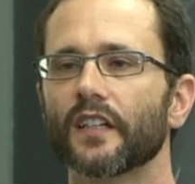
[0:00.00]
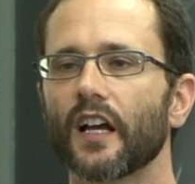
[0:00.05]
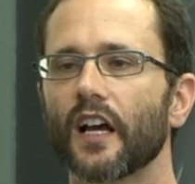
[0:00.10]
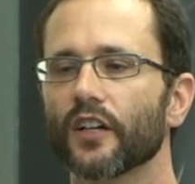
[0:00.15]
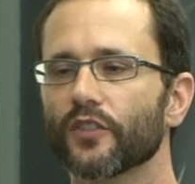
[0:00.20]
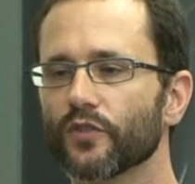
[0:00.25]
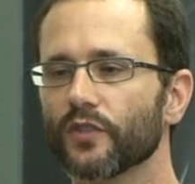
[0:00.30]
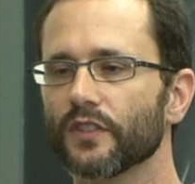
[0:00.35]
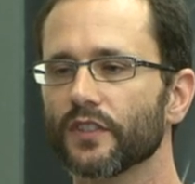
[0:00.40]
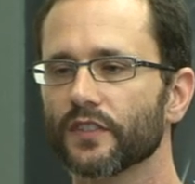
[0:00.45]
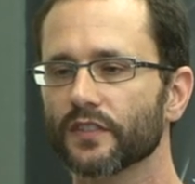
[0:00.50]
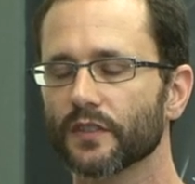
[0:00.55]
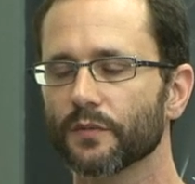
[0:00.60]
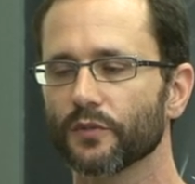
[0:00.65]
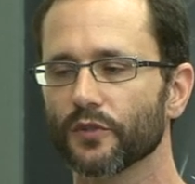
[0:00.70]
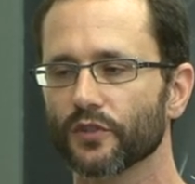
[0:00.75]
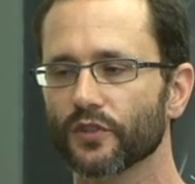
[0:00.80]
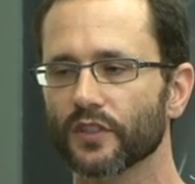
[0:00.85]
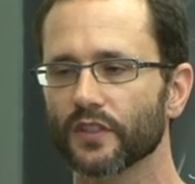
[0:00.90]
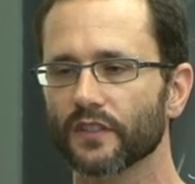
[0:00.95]
actual
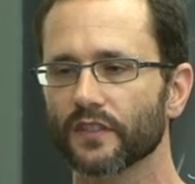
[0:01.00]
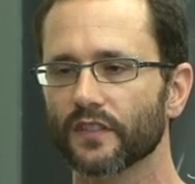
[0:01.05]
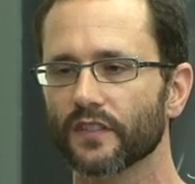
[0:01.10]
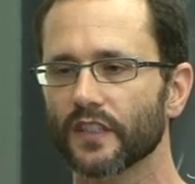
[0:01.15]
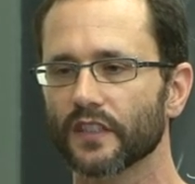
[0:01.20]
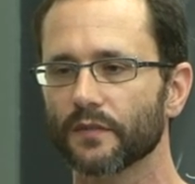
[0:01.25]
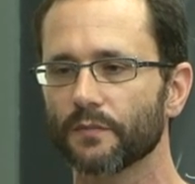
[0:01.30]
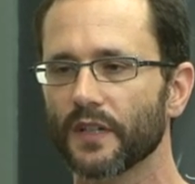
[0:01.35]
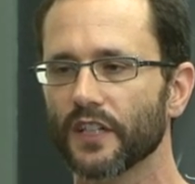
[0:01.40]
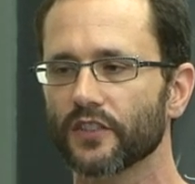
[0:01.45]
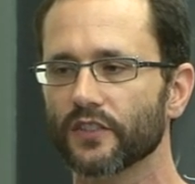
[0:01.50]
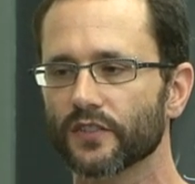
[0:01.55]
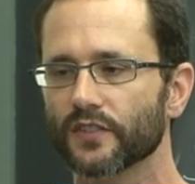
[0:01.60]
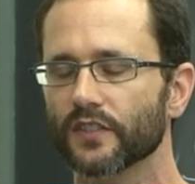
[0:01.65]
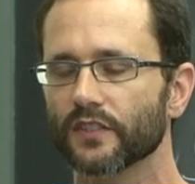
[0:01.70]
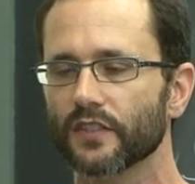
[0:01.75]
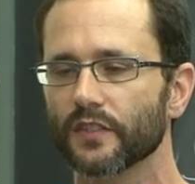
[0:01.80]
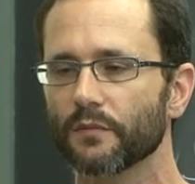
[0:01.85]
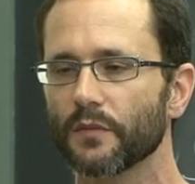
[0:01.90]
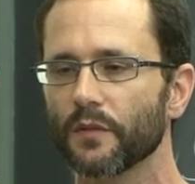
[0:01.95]
distributions that match a
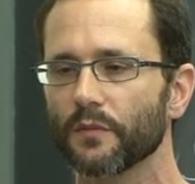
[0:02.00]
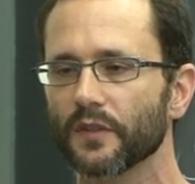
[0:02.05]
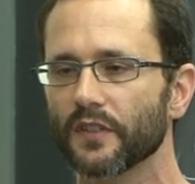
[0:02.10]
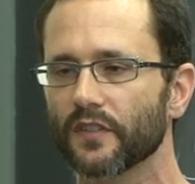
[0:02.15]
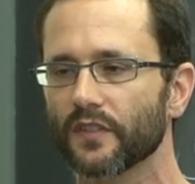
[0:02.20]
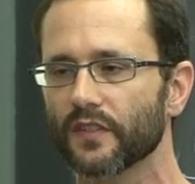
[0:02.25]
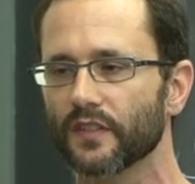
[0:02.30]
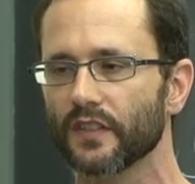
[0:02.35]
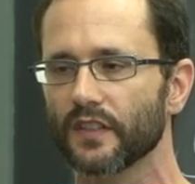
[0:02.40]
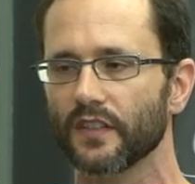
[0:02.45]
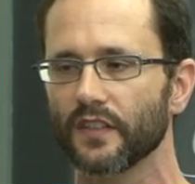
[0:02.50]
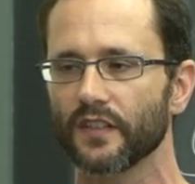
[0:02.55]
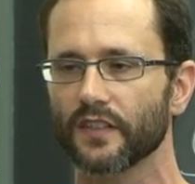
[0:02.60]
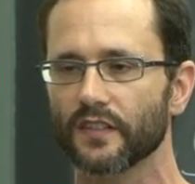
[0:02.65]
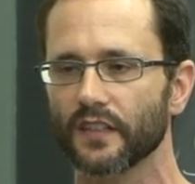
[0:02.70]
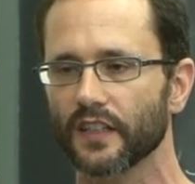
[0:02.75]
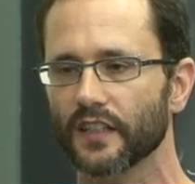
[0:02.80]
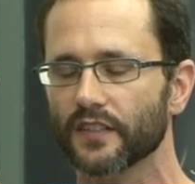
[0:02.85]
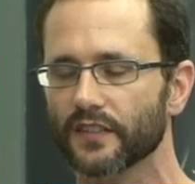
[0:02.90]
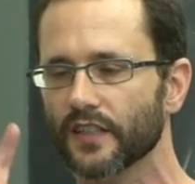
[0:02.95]
certain moments is
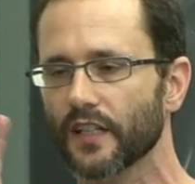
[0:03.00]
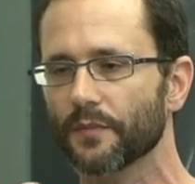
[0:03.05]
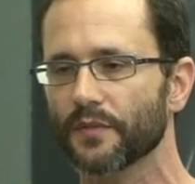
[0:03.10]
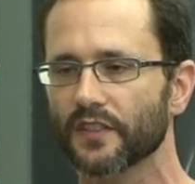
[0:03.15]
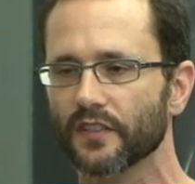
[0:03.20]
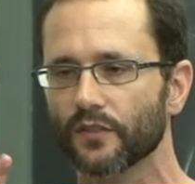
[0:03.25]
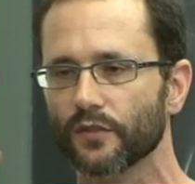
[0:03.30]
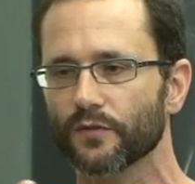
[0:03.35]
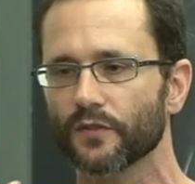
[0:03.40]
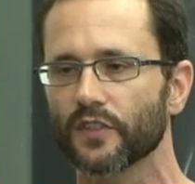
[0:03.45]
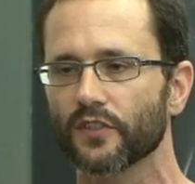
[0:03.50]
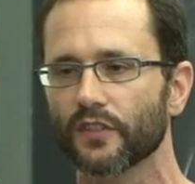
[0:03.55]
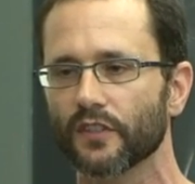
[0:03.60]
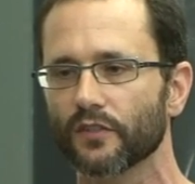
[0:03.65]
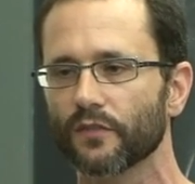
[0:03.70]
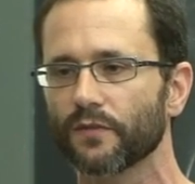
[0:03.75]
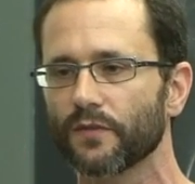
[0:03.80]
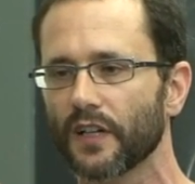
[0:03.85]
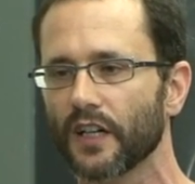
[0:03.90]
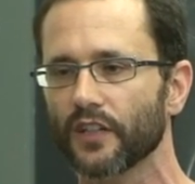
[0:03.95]
like a subset of the
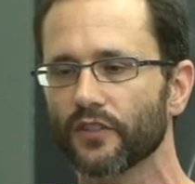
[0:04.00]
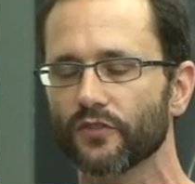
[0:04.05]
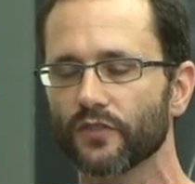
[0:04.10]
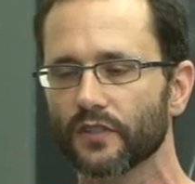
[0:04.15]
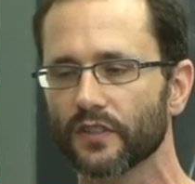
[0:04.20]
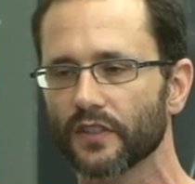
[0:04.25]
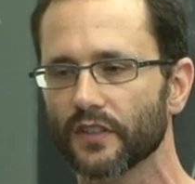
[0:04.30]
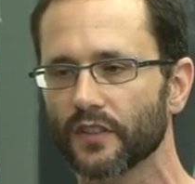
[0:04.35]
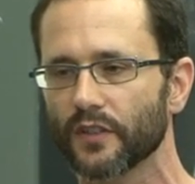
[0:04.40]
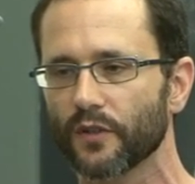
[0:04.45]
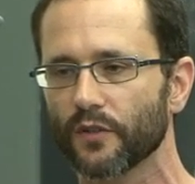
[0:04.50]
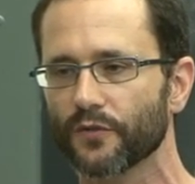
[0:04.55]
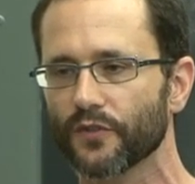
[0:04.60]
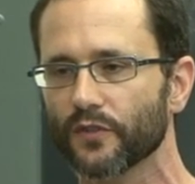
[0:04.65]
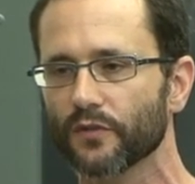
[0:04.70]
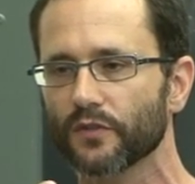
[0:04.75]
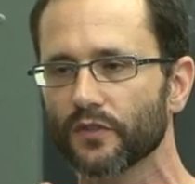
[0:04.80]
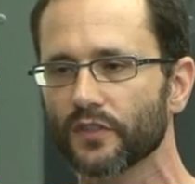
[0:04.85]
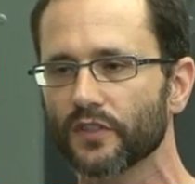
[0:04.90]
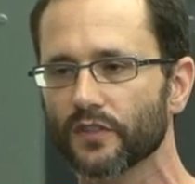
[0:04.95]
set of actual uh, of
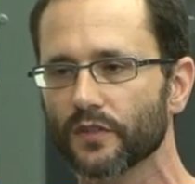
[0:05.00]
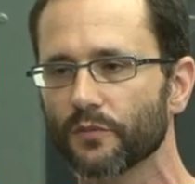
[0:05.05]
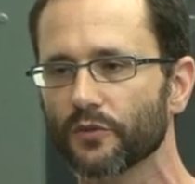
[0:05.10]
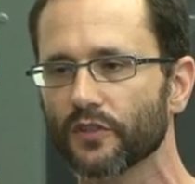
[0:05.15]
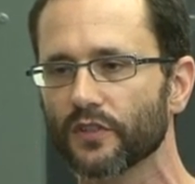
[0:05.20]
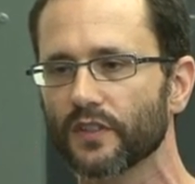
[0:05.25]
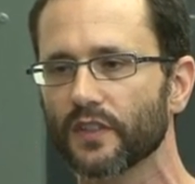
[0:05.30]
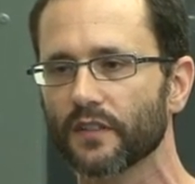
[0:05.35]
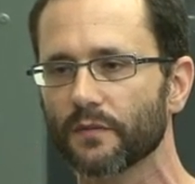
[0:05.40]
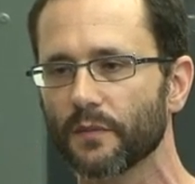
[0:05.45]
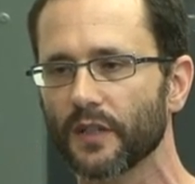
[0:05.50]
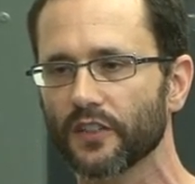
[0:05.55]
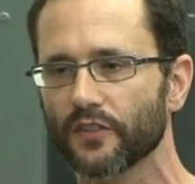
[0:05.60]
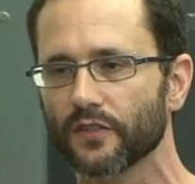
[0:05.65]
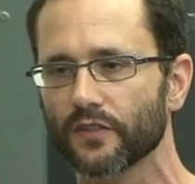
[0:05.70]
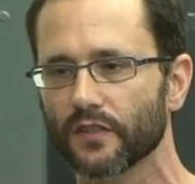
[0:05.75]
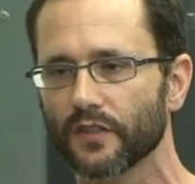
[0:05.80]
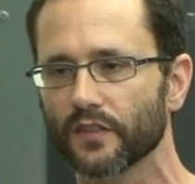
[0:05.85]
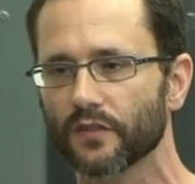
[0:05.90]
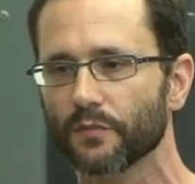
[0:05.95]
pseudo distribution that
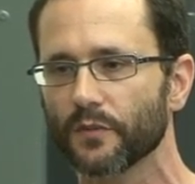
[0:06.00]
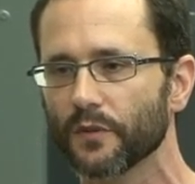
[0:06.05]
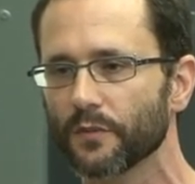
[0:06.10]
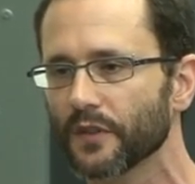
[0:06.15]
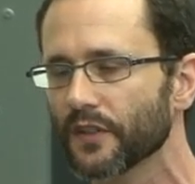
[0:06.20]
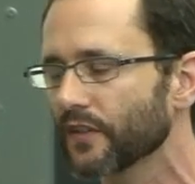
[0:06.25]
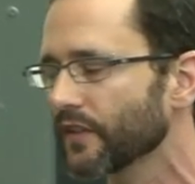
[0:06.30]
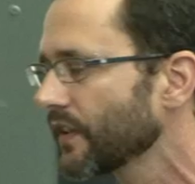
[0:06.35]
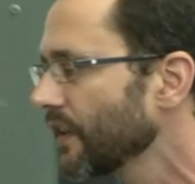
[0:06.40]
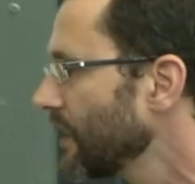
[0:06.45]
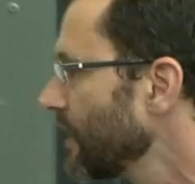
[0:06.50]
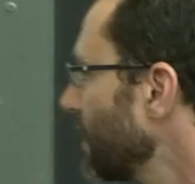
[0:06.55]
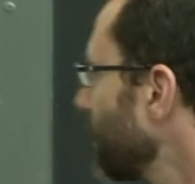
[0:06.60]
matches these moments.